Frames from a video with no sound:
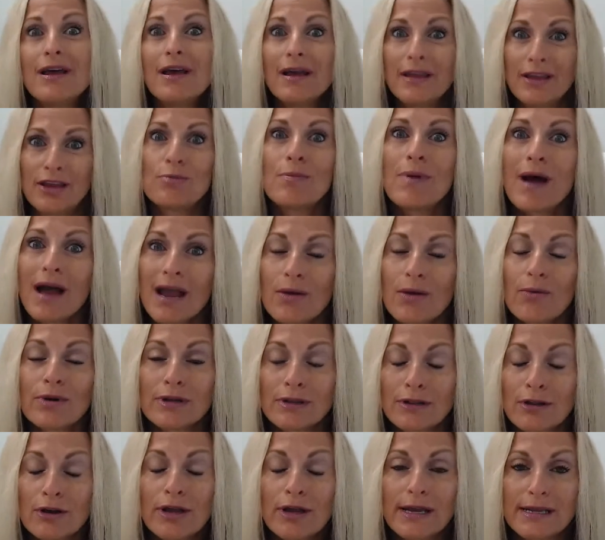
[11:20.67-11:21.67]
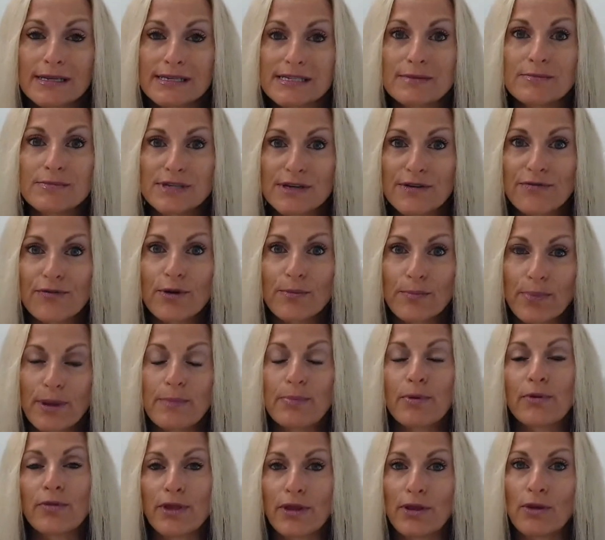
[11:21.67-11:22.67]
you might want to look at some different
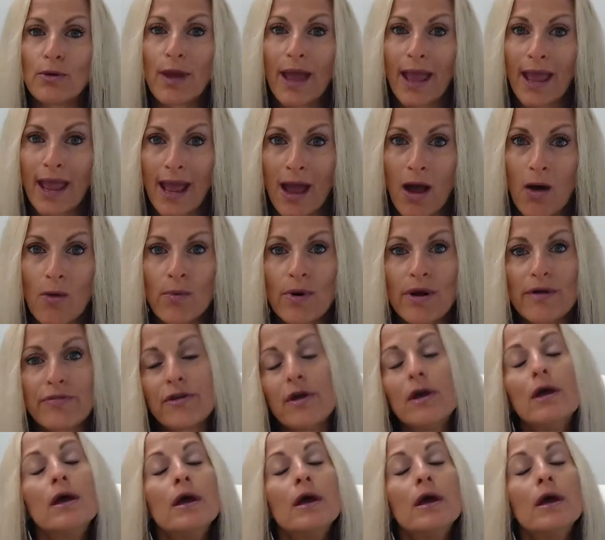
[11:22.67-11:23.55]
people that you hang out with.